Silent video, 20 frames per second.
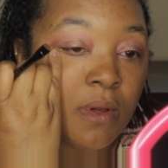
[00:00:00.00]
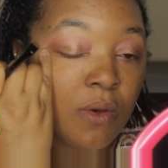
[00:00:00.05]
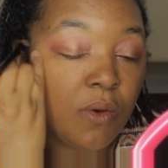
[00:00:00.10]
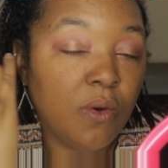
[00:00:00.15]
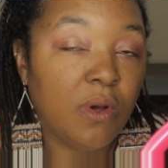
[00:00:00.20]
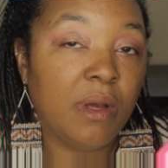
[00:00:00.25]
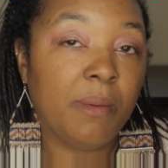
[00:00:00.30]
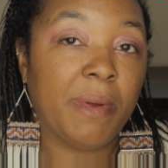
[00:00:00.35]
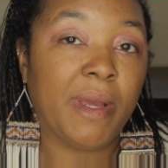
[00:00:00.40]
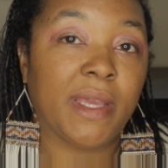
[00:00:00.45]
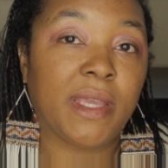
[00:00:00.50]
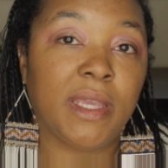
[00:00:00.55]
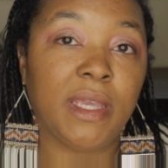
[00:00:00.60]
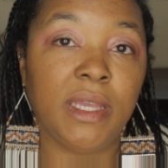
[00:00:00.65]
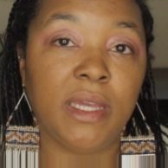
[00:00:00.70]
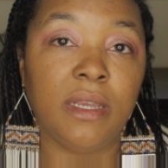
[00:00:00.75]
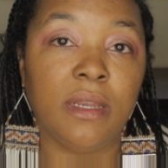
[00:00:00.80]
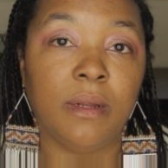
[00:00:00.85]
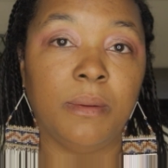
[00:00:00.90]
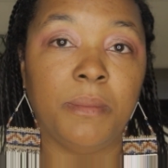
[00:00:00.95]
Who am I
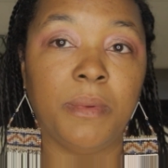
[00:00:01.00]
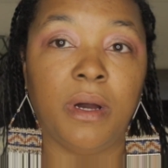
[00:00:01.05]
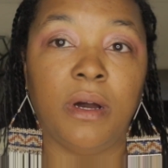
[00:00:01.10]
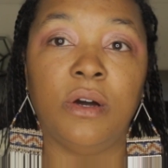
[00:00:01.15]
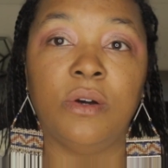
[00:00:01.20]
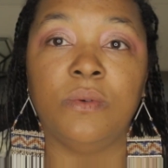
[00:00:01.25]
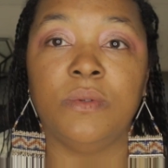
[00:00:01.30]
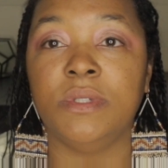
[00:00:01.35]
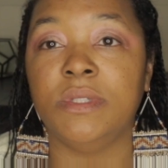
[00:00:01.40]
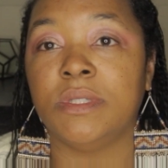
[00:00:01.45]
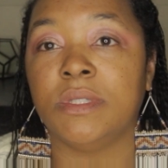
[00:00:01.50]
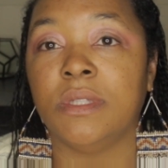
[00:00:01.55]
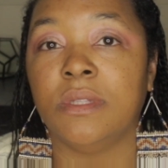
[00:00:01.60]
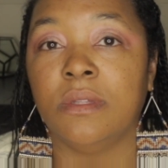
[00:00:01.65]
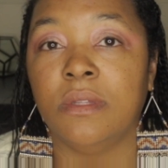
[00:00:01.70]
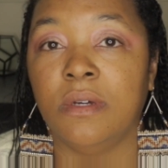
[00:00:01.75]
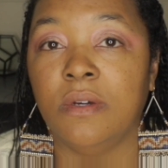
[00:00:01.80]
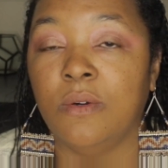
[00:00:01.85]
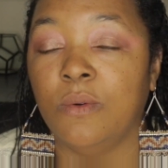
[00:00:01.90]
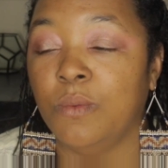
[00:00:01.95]
kidding? I'm always
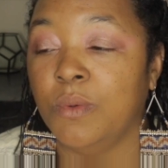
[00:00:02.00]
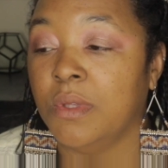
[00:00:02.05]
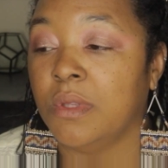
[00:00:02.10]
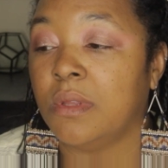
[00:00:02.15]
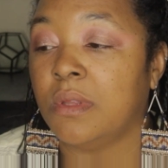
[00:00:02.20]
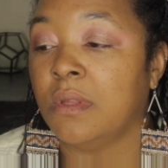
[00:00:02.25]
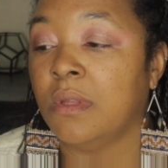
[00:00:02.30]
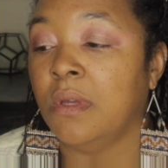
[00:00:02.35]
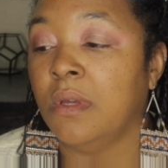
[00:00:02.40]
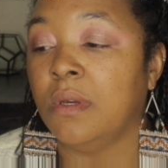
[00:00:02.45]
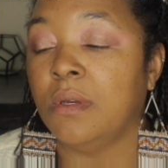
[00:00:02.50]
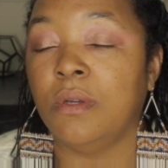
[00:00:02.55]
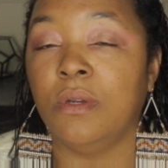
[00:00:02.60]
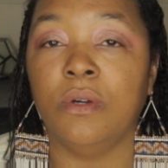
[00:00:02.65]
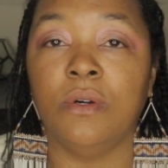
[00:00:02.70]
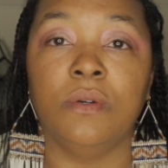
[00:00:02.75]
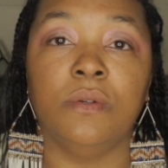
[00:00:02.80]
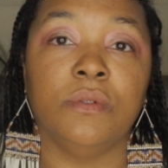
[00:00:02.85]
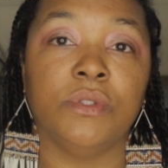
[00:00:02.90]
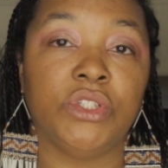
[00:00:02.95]
in love with
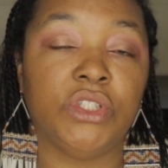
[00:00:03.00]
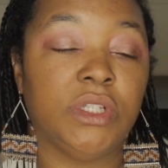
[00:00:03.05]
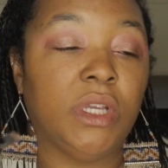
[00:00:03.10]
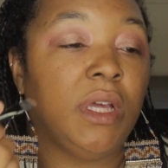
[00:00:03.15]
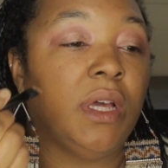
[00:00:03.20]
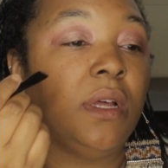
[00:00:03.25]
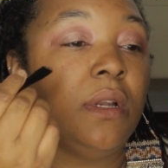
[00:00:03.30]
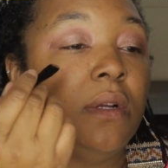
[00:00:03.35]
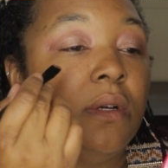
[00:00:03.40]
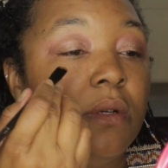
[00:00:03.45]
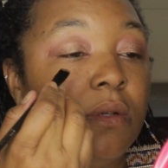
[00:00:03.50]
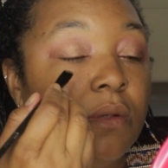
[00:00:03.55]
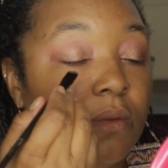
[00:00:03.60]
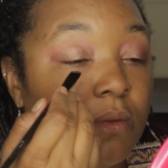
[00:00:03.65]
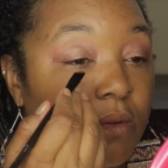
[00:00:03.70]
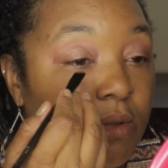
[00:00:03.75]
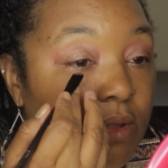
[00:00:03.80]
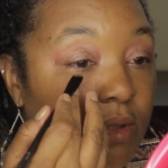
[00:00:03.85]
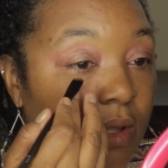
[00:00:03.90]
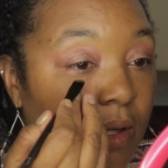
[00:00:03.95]
gold
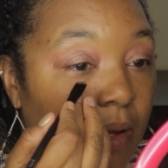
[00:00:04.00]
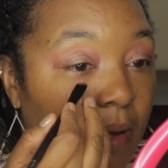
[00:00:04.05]
shadows.